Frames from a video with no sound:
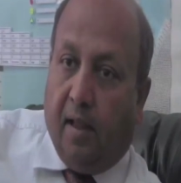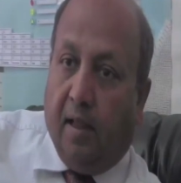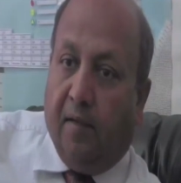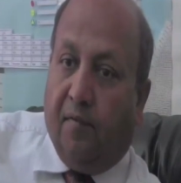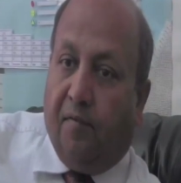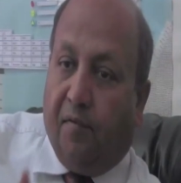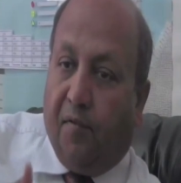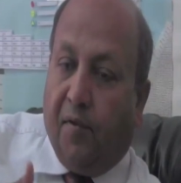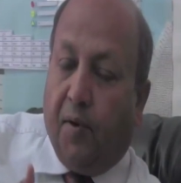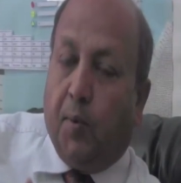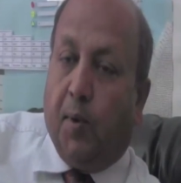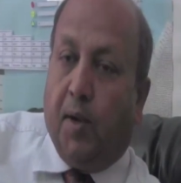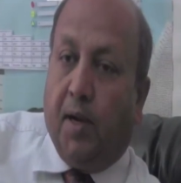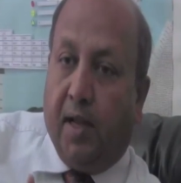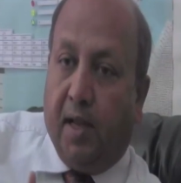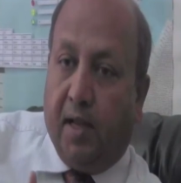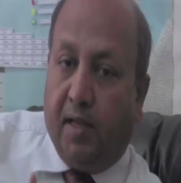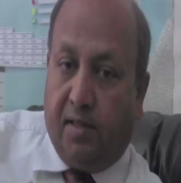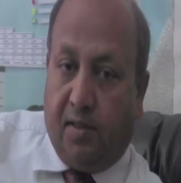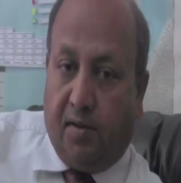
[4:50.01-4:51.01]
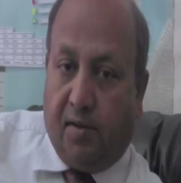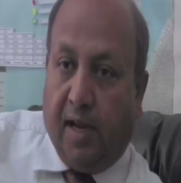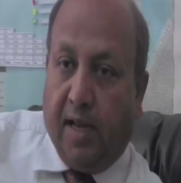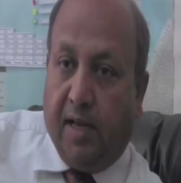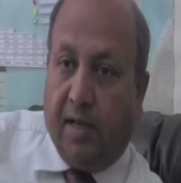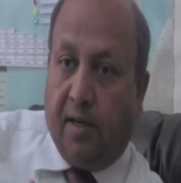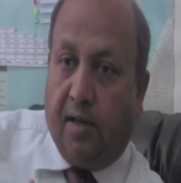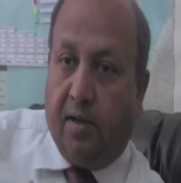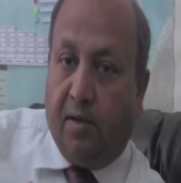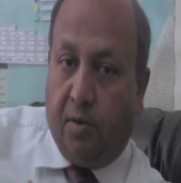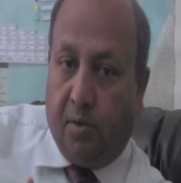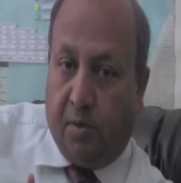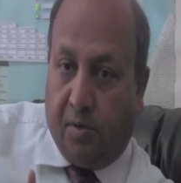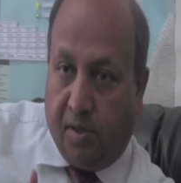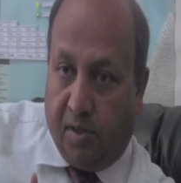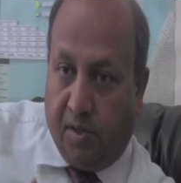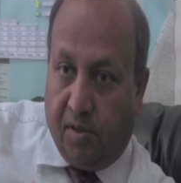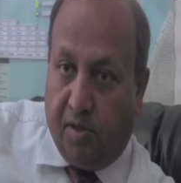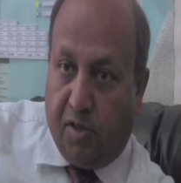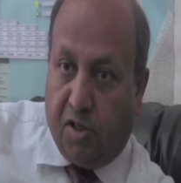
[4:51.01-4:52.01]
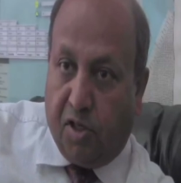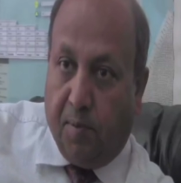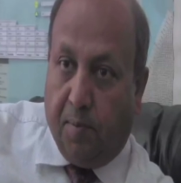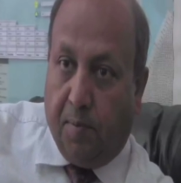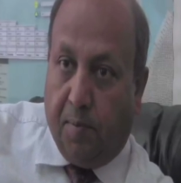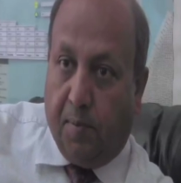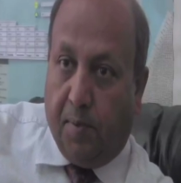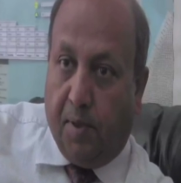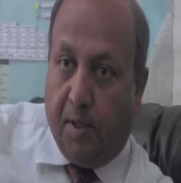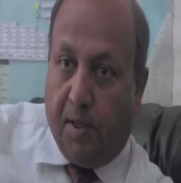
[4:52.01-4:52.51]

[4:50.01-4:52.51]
everyone has a right to citizenship,